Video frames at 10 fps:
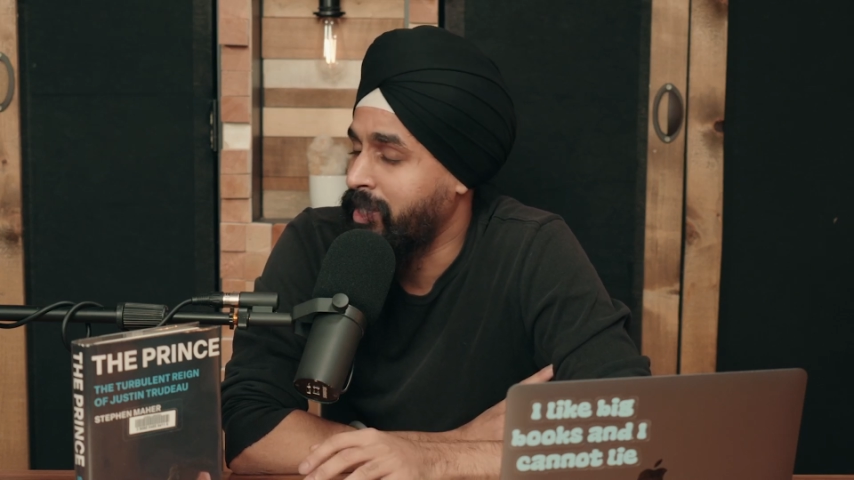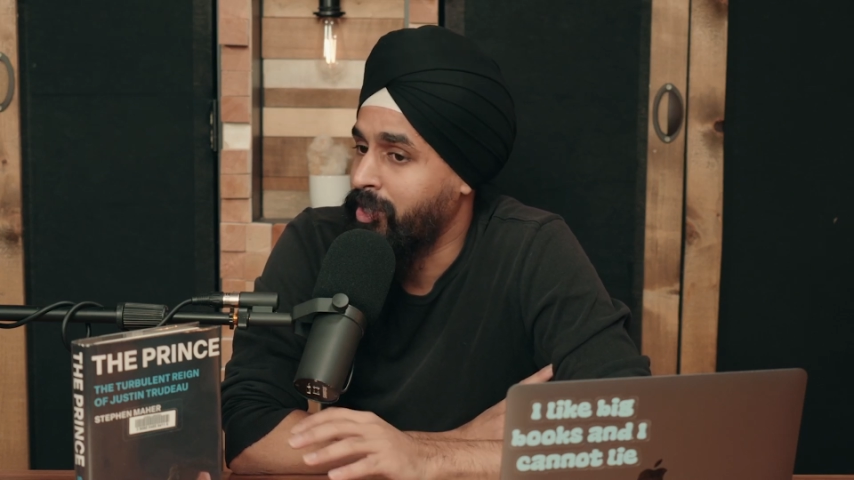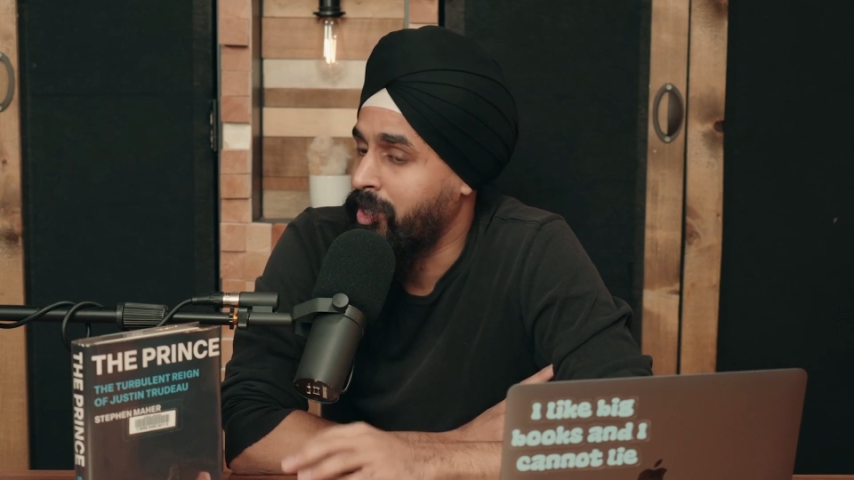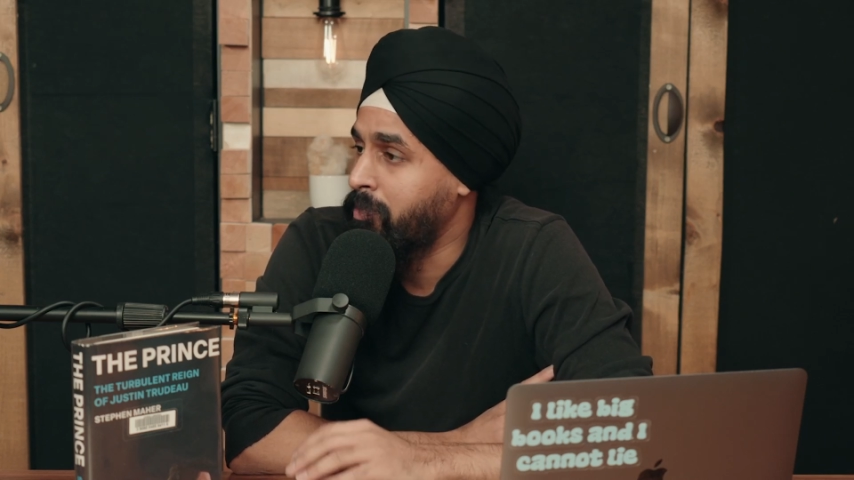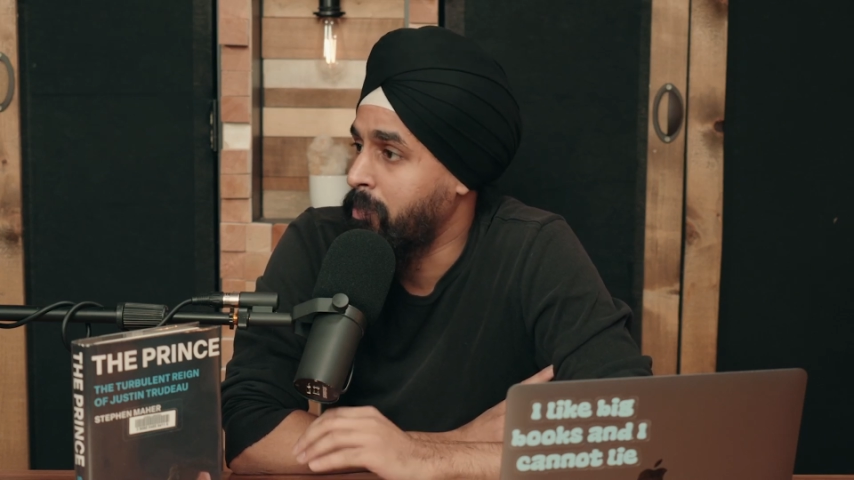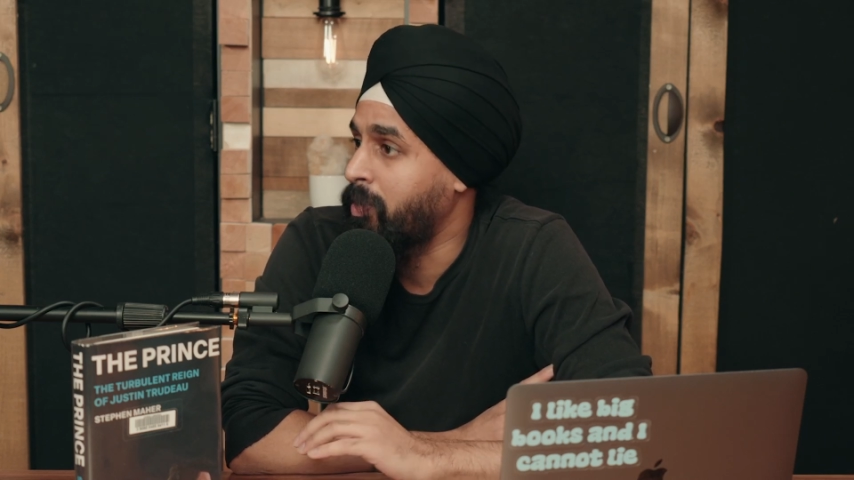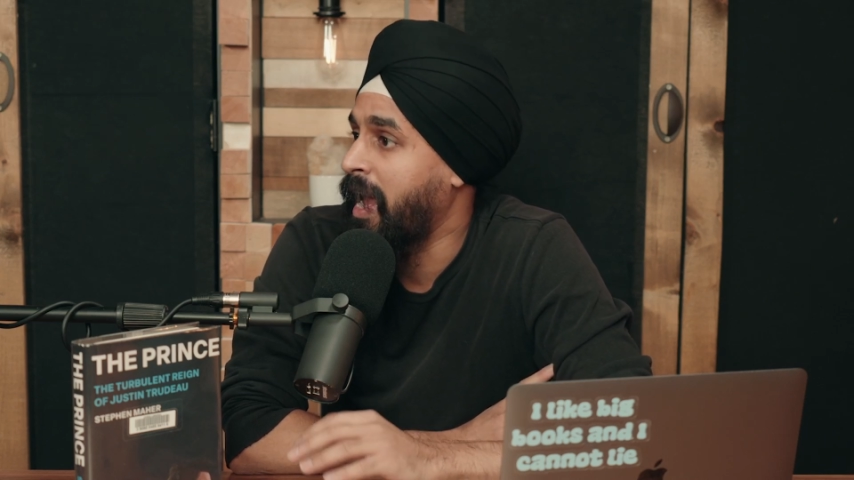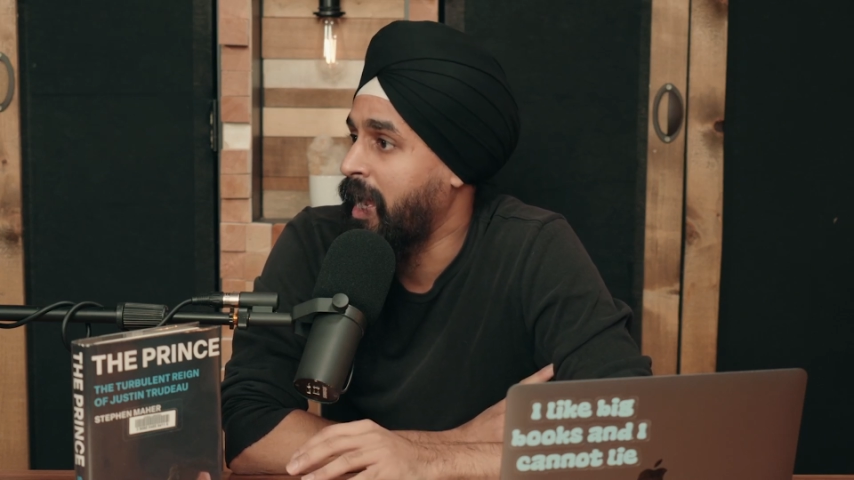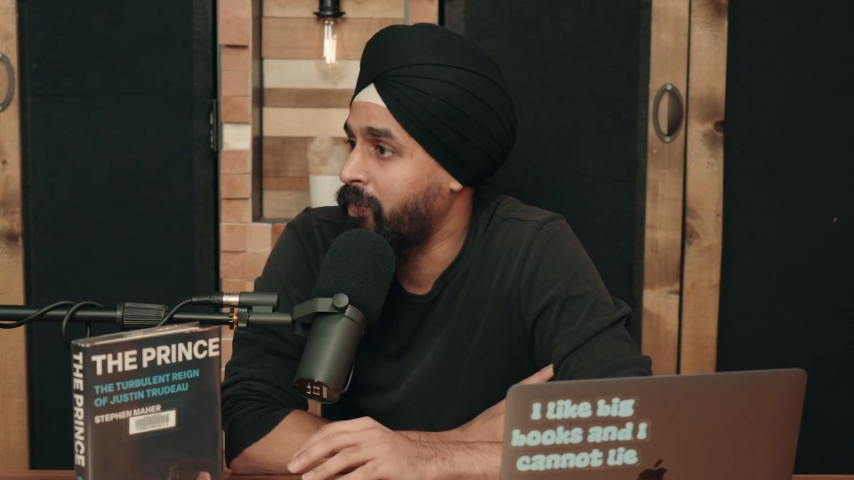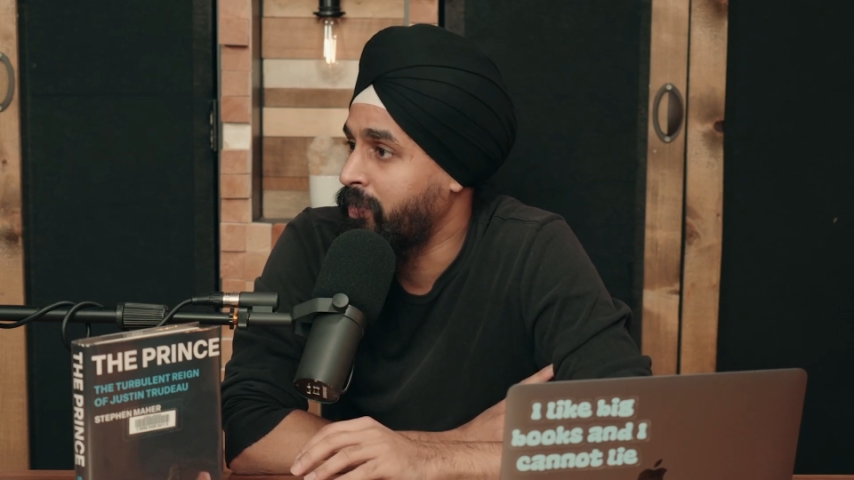We had a lot of people
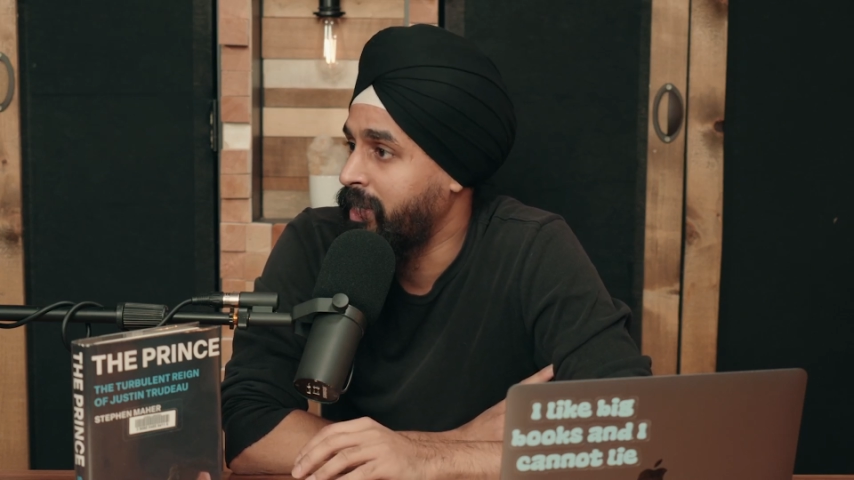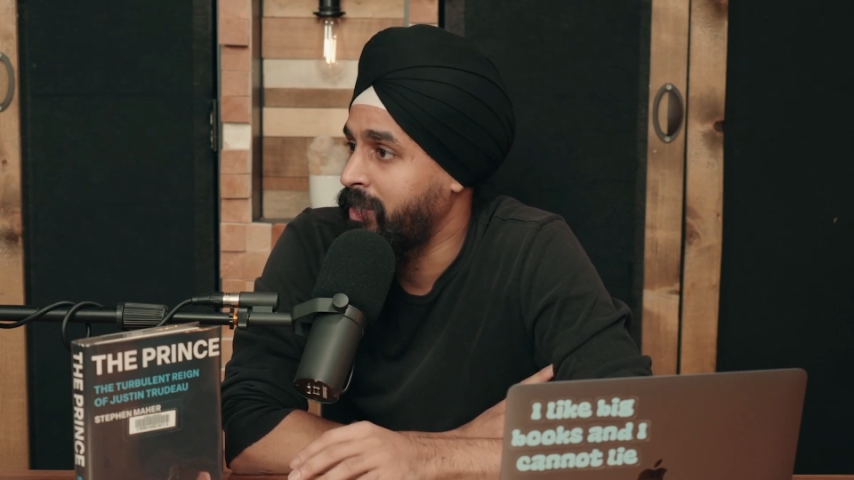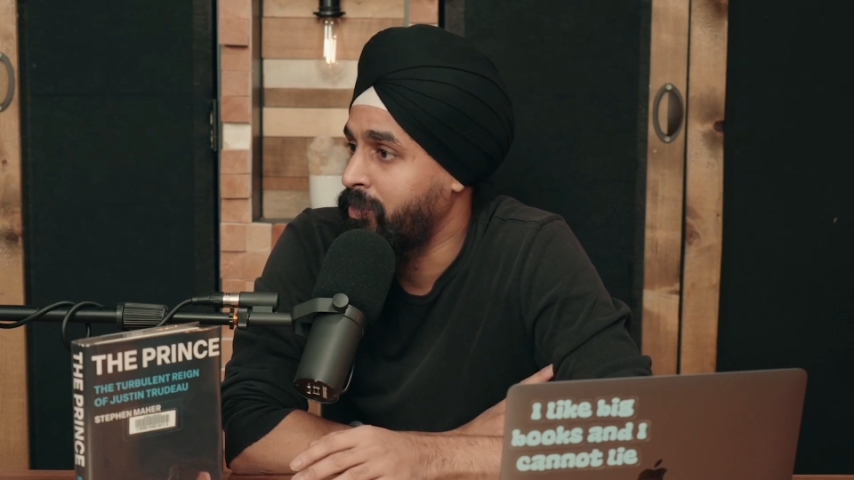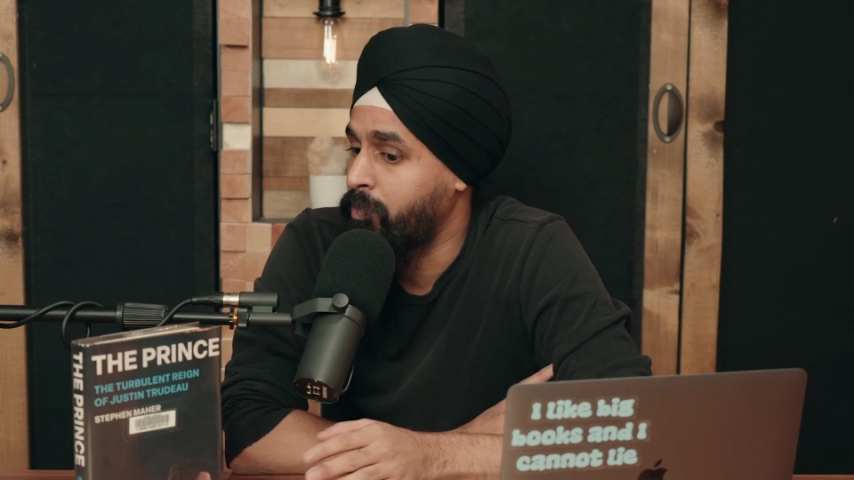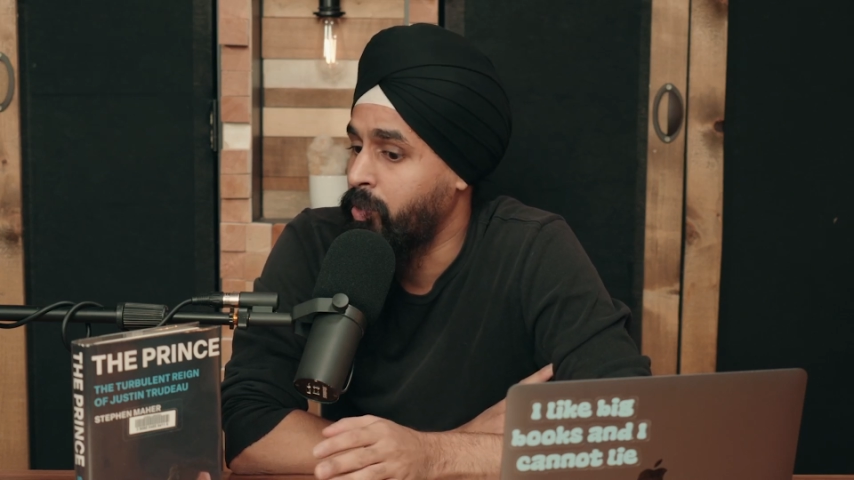angry,